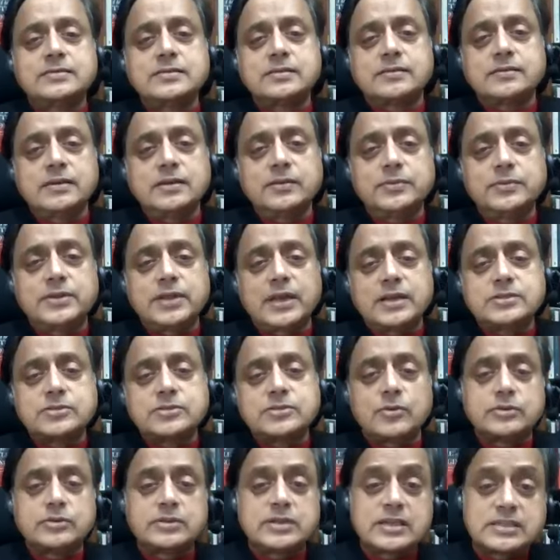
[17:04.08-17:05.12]
disagree with
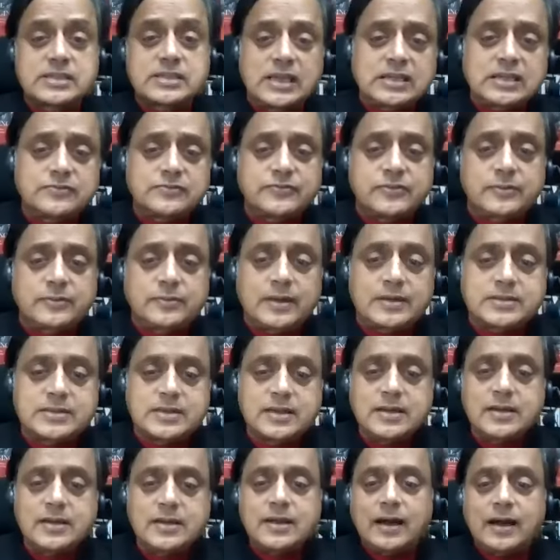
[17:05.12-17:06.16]
us or dissent from
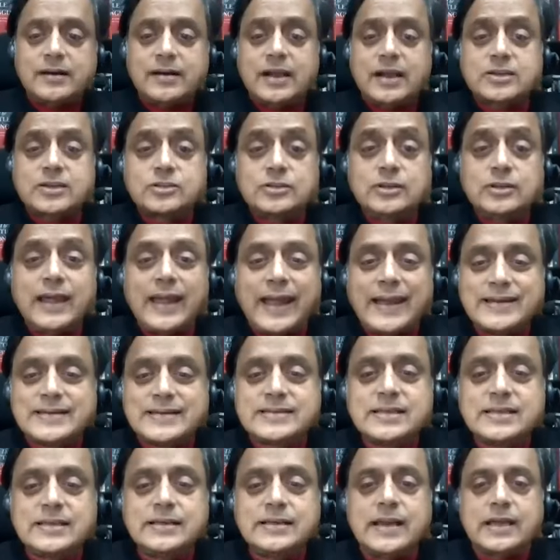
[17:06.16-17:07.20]
us are actually
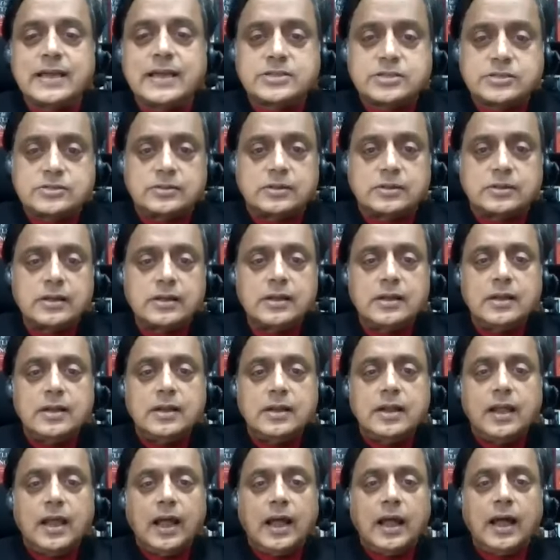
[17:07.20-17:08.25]
anti-national.
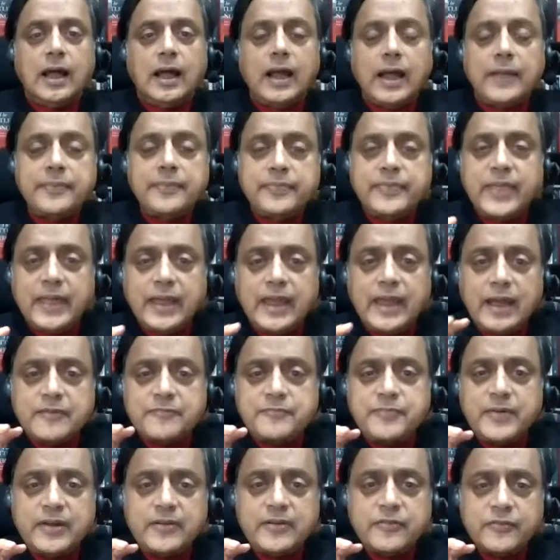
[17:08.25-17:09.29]
And they
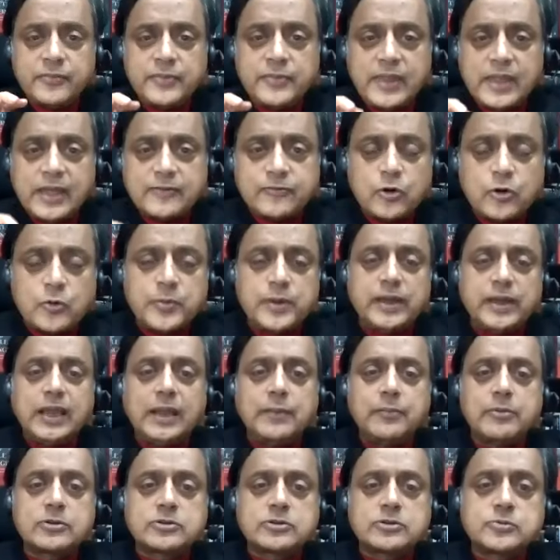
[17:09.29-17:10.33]
have therefore been
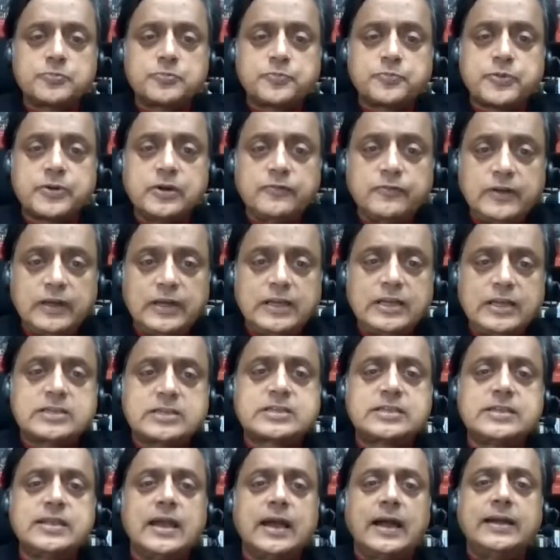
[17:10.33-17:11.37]
able to
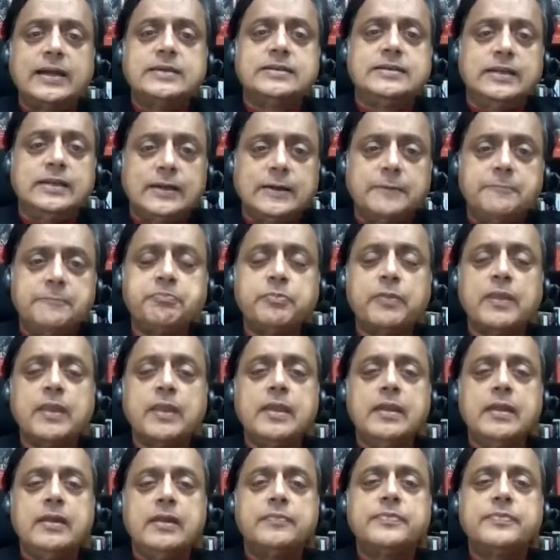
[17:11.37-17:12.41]
privilege the idea
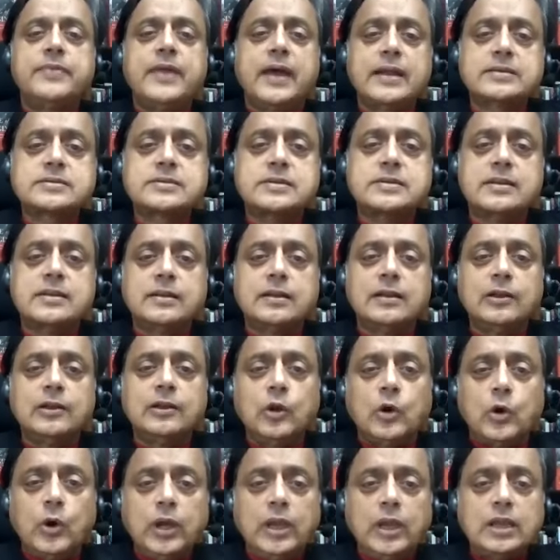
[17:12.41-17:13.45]
that
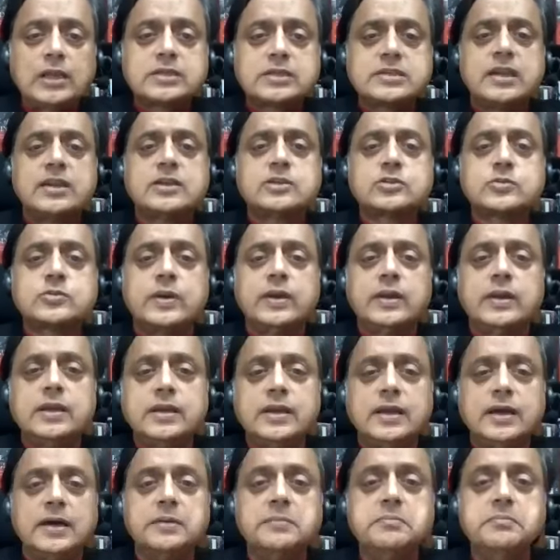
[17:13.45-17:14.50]
loyalty to
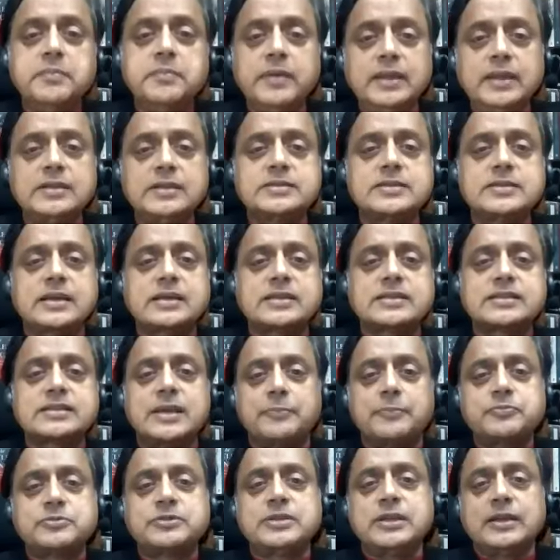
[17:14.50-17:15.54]
India means
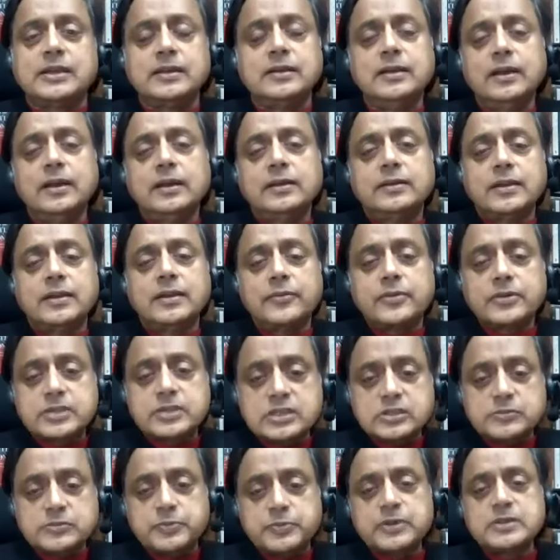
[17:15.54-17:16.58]
accepting that this
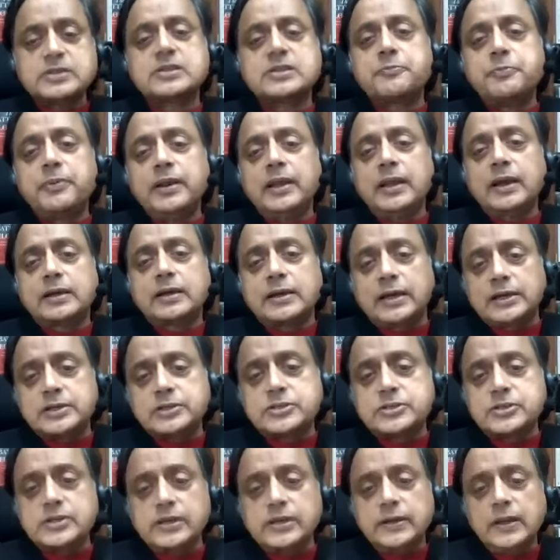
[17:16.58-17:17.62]
is principally a
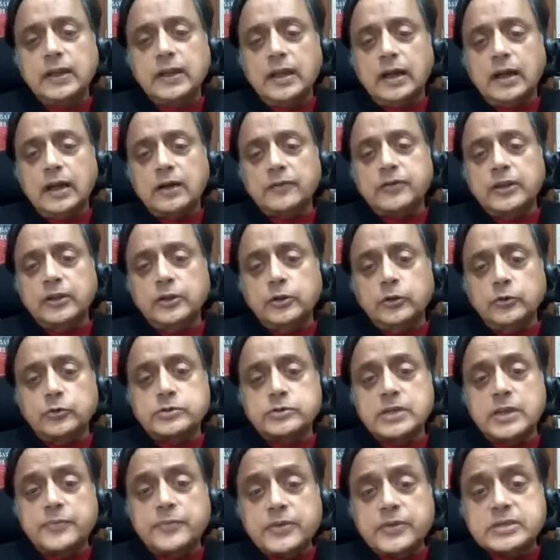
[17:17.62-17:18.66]
country of
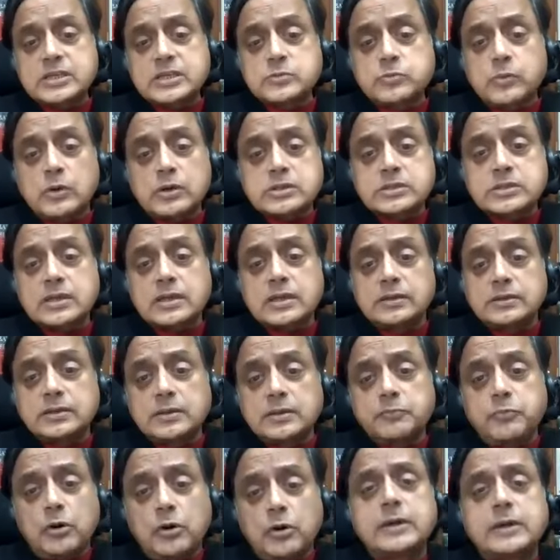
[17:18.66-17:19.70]
Hindus. And this is what
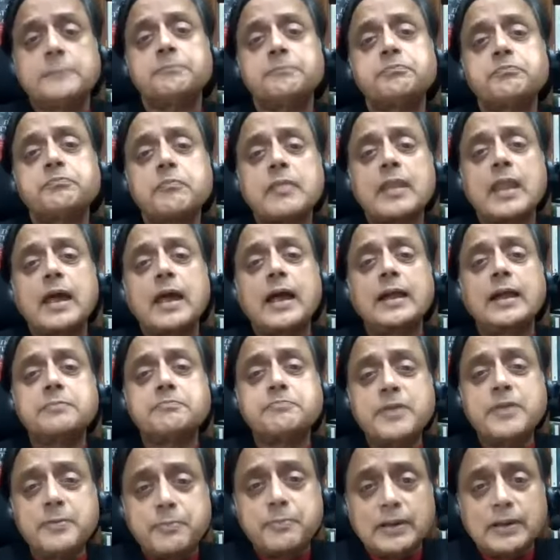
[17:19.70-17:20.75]
the book
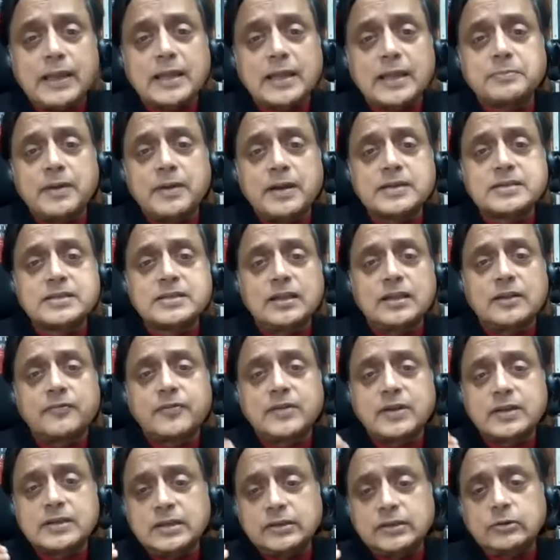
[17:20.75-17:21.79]
and people like
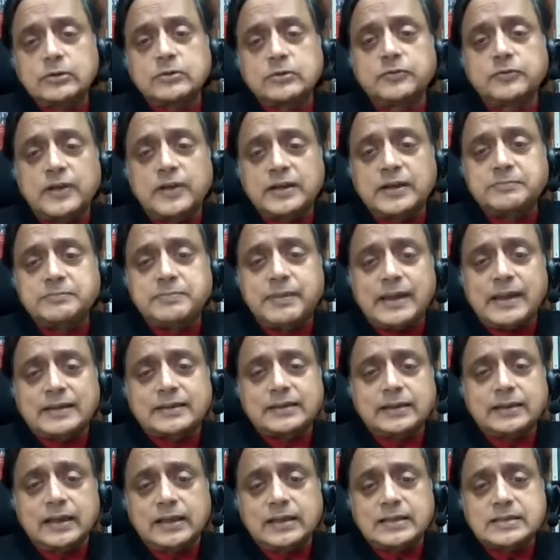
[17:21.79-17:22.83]
myself continue to fight
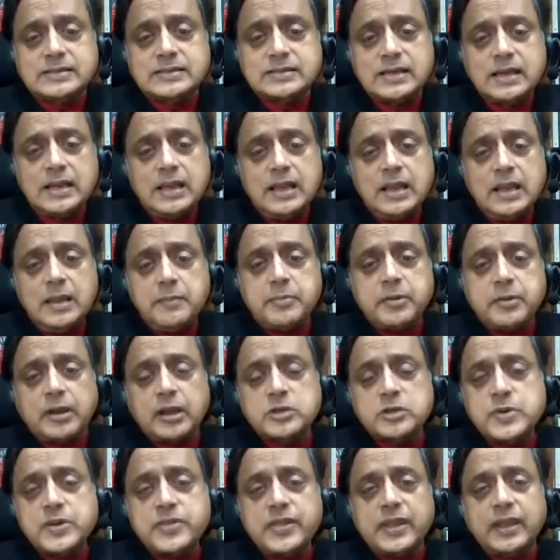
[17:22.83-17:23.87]
back against,
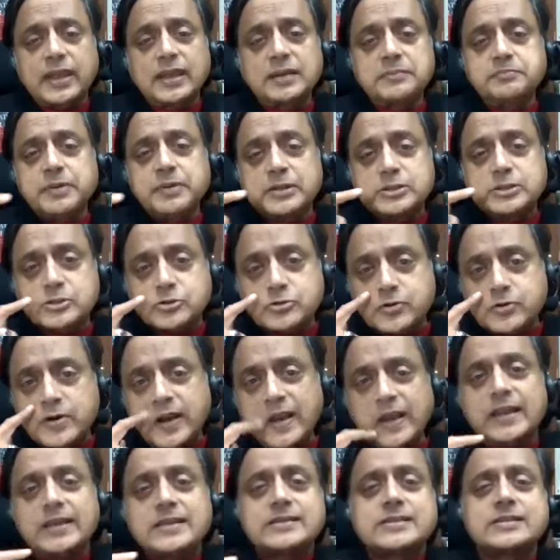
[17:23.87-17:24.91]
because we think it
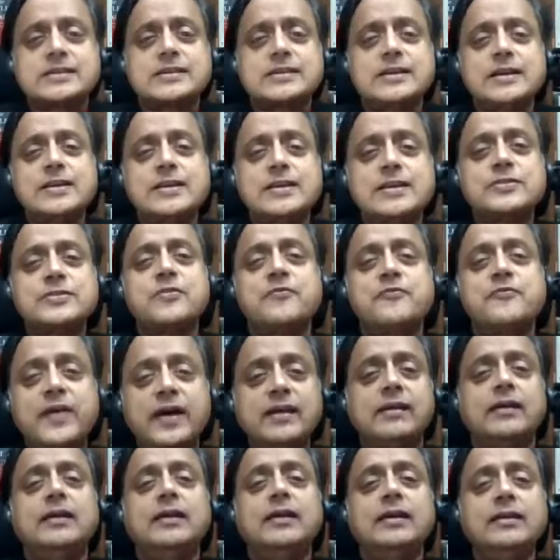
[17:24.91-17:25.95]
betrays the
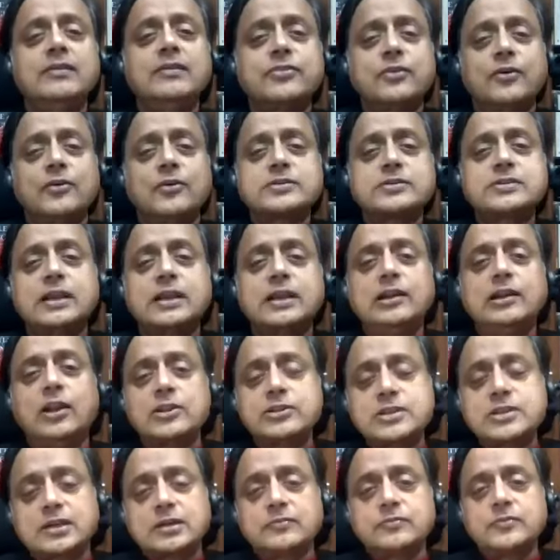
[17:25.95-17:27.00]
very ethos and
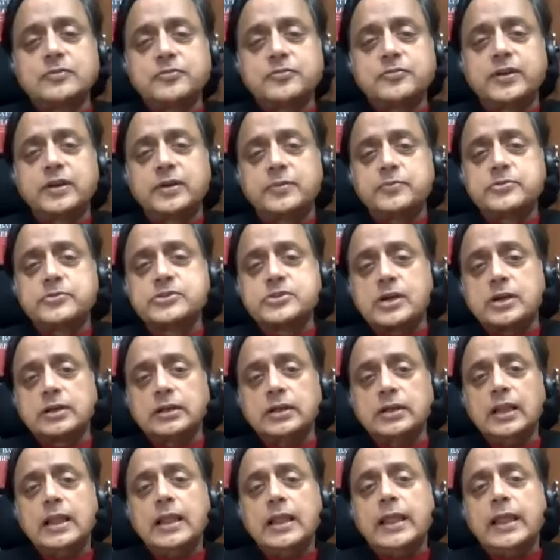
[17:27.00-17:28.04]
logic of the freedom
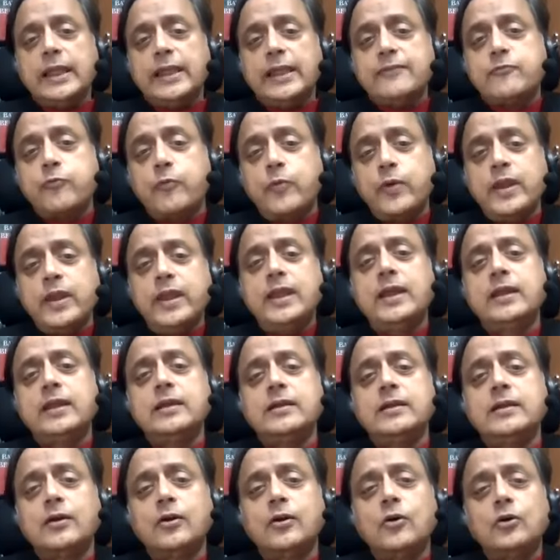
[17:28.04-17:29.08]
struggle. If
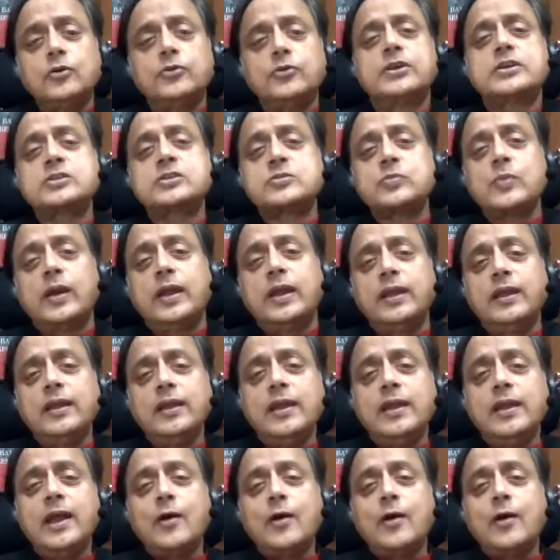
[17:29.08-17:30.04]
we go this way,